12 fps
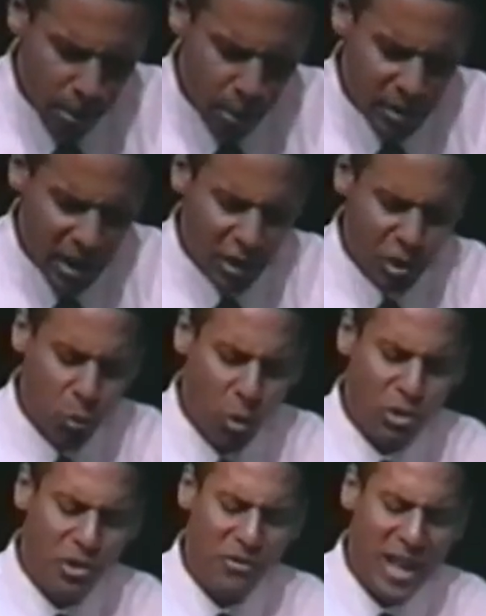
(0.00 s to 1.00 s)
Tell us
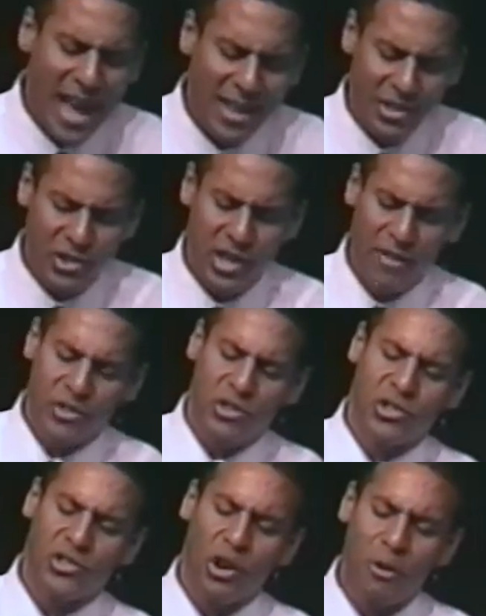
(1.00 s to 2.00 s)
words of knowledge, give us
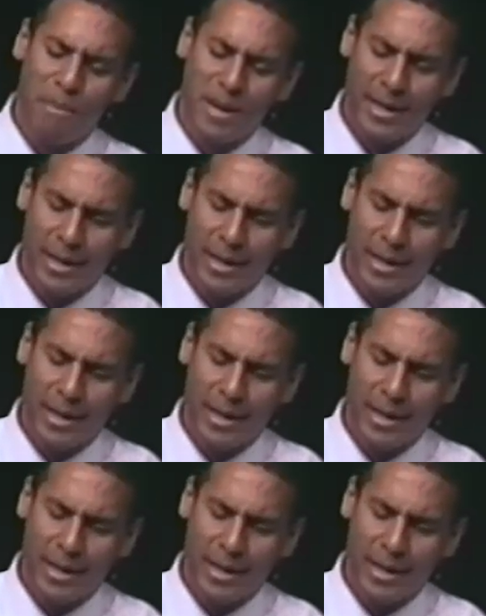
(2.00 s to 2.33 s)
discernment